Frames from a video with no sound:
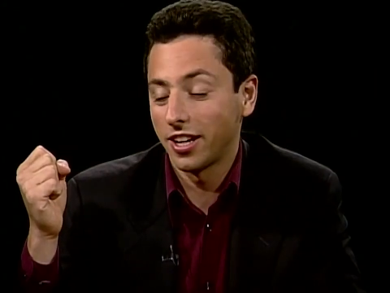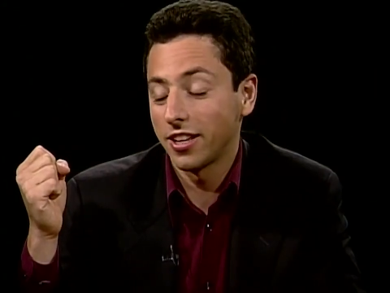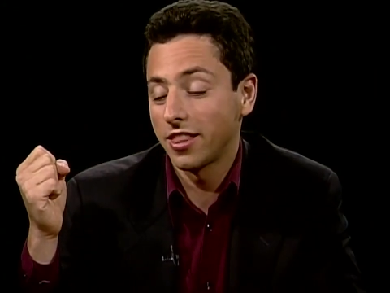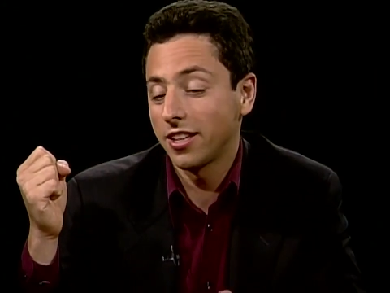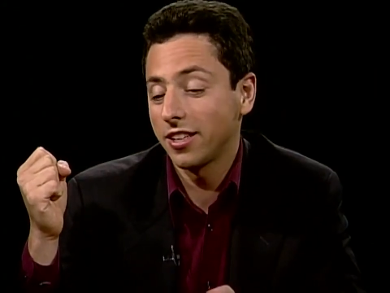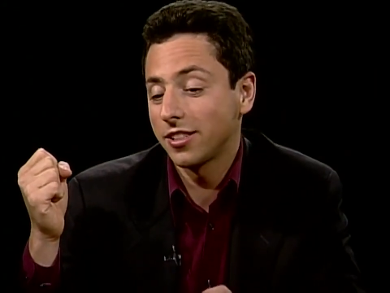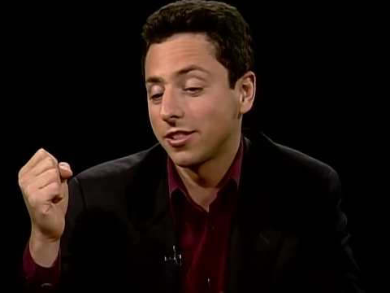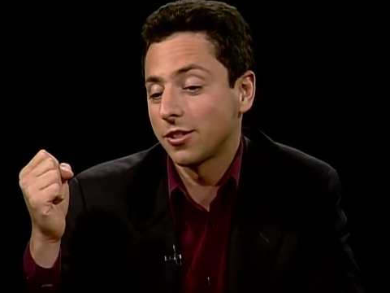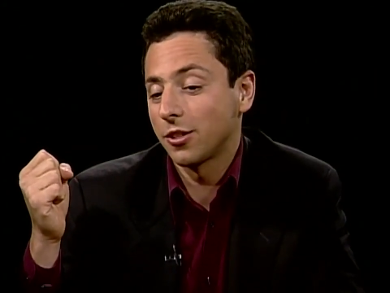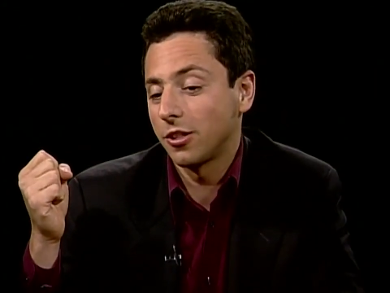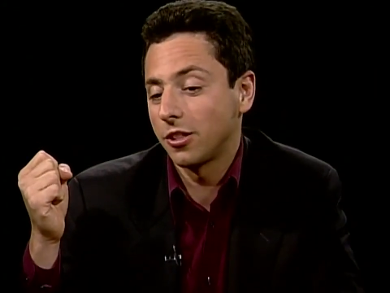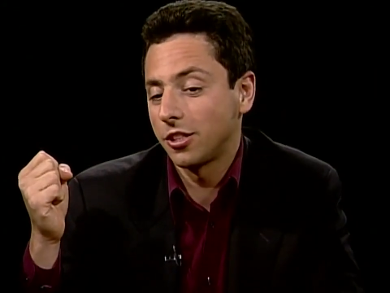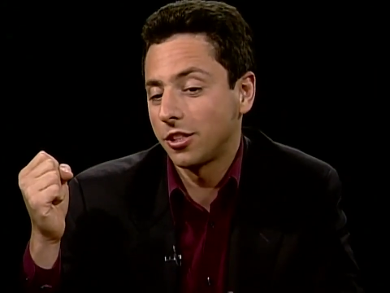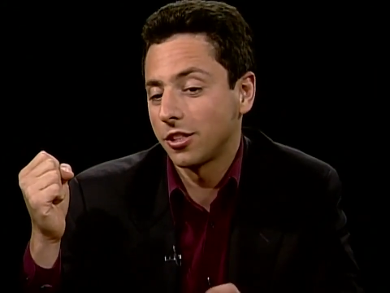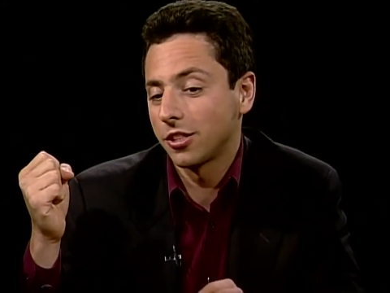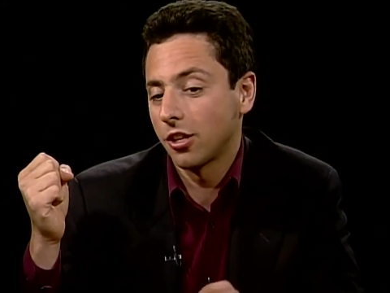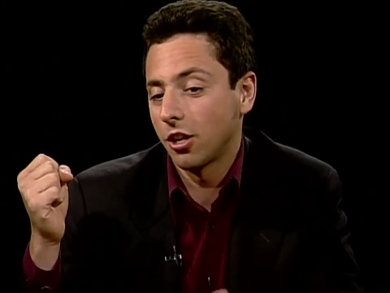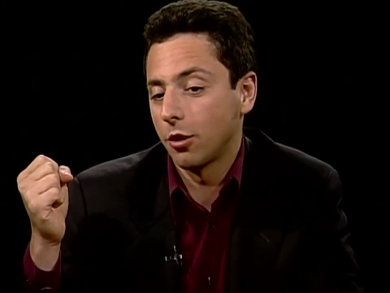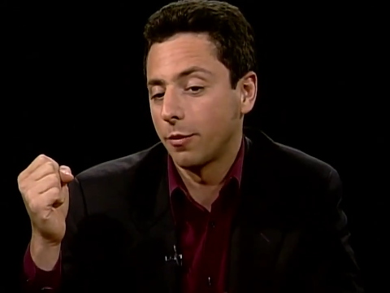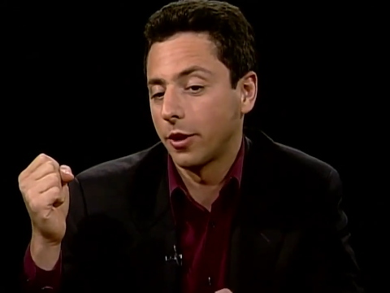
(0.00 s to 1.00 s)
Yeah, I think
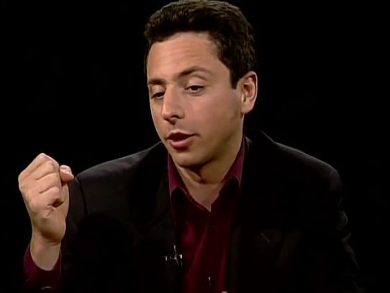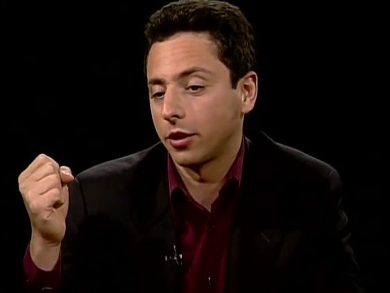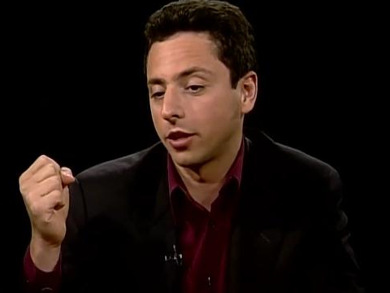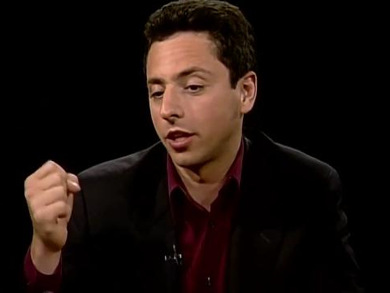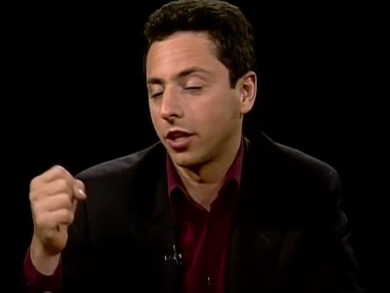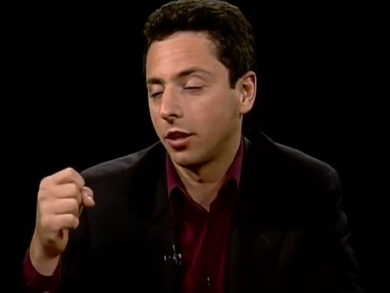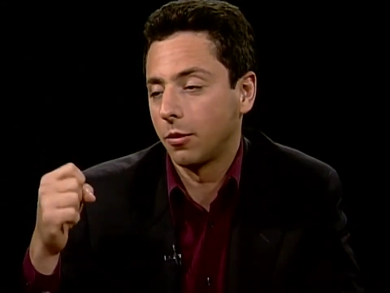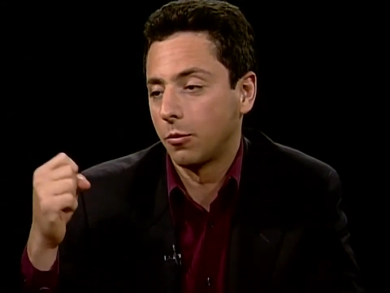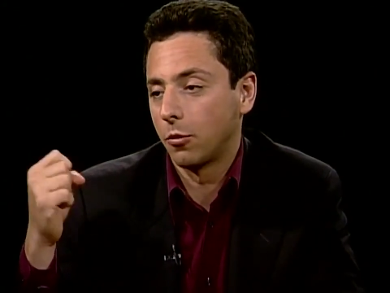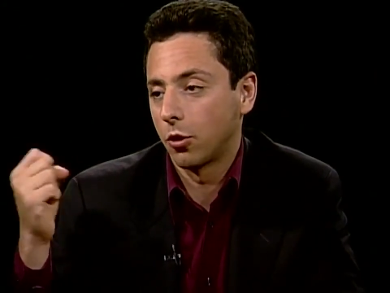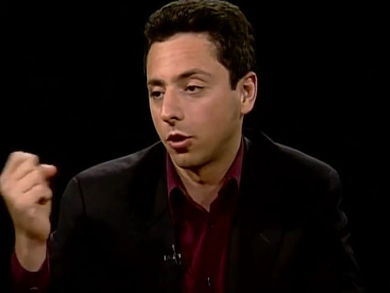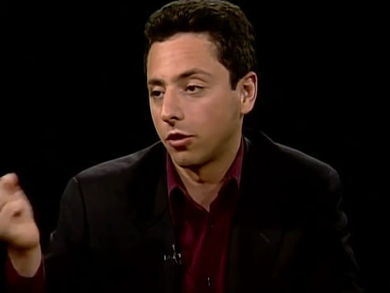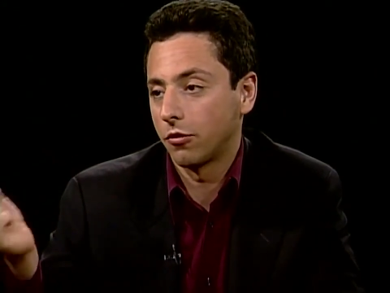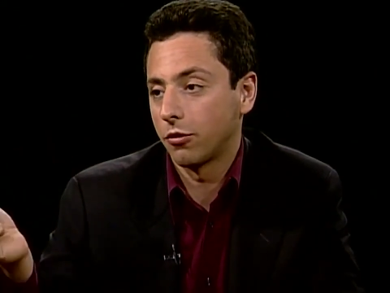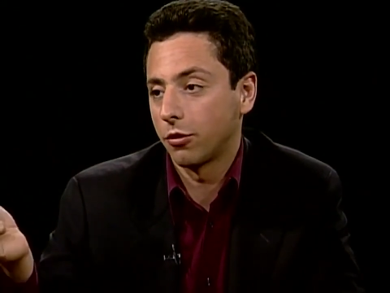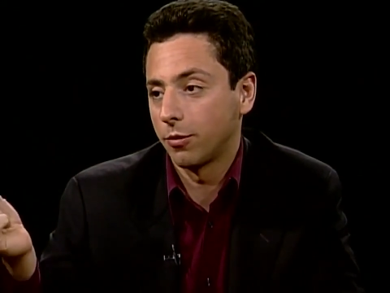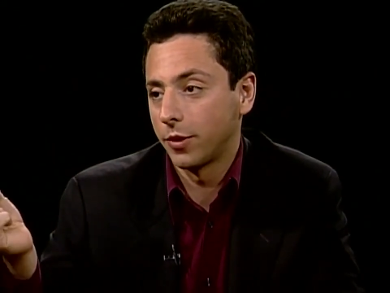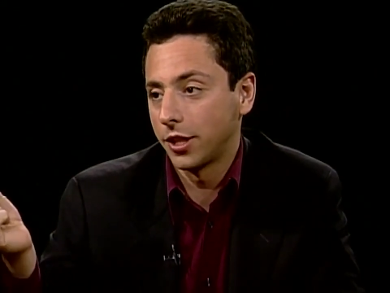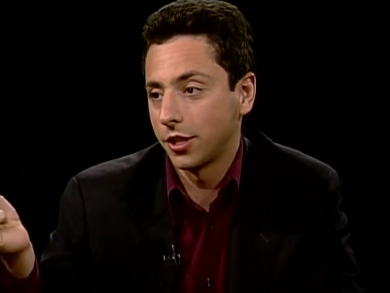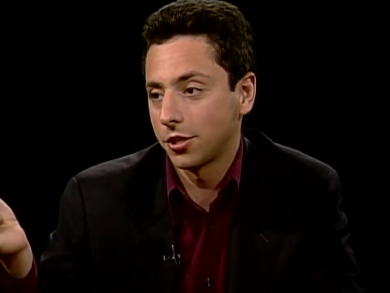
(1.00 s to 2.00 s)
search is all about getting more
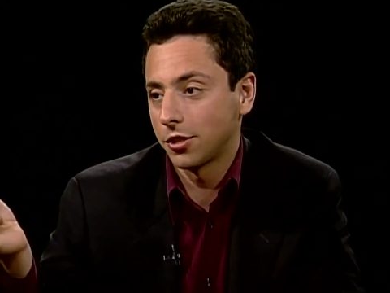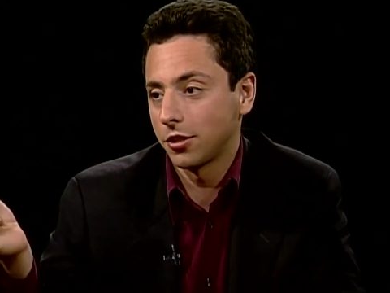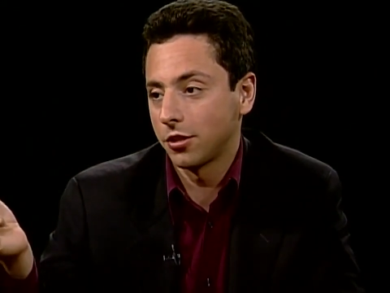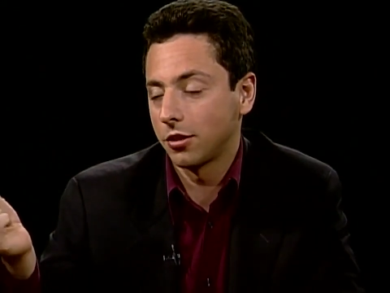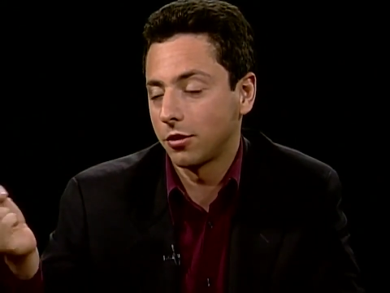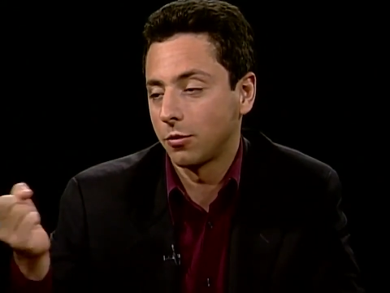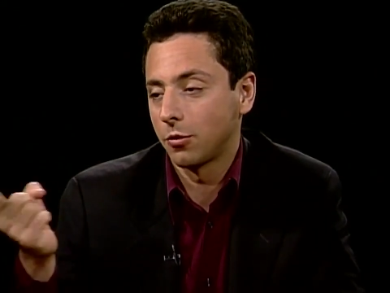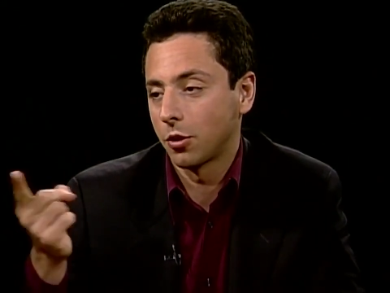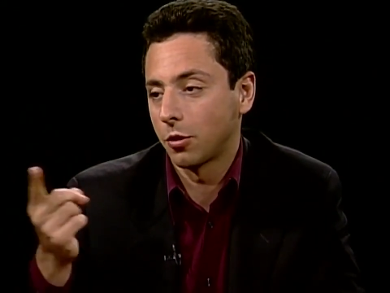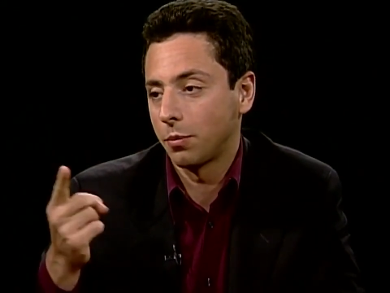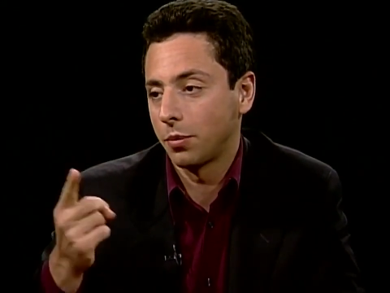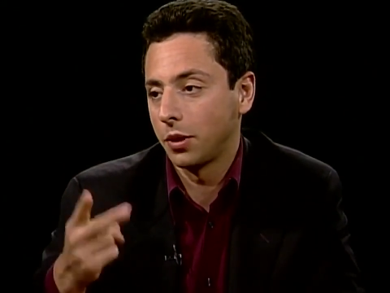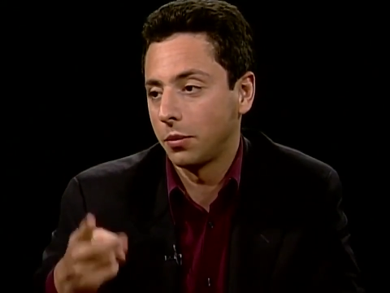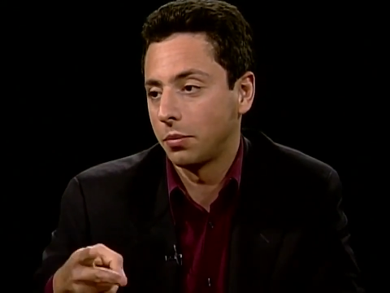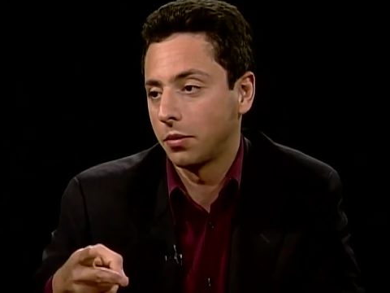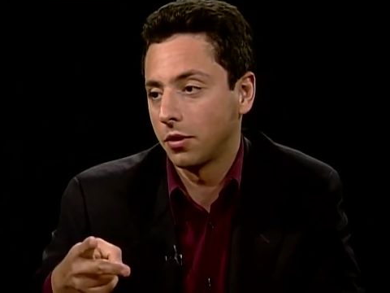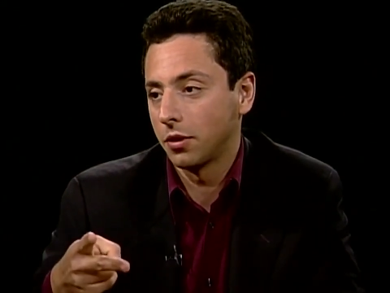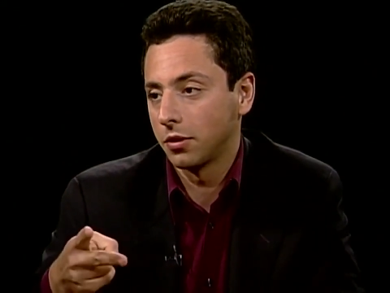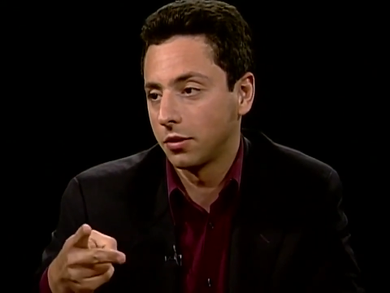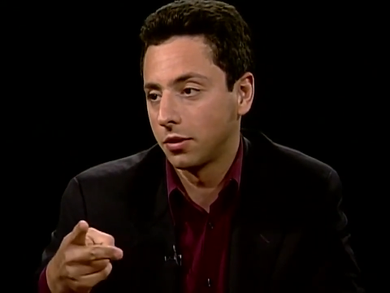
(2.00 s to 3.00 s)
information to more
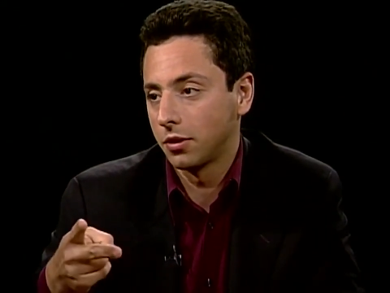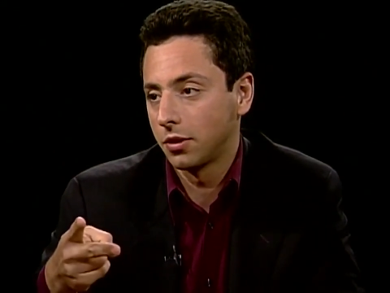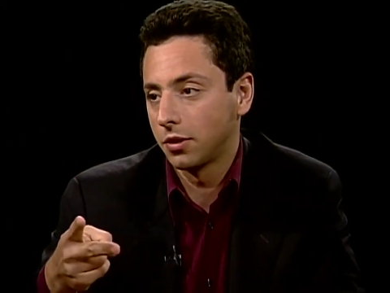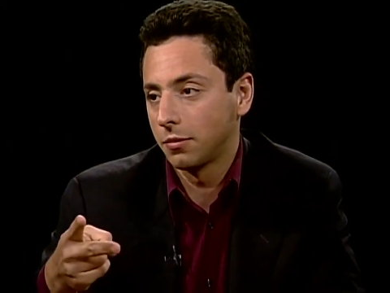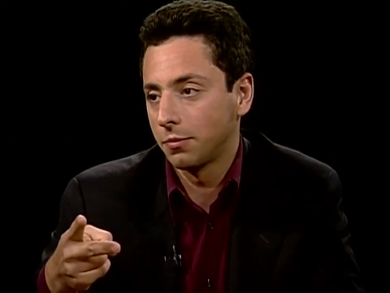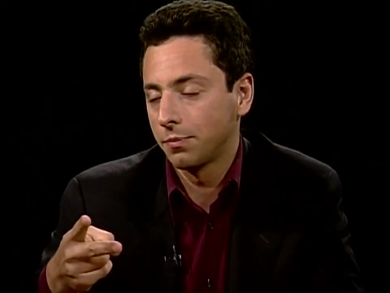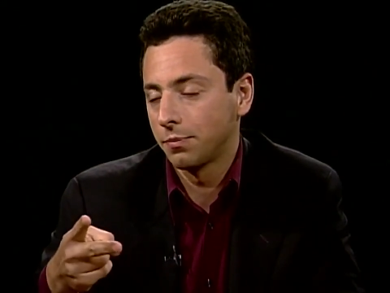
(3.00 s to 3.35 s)
people.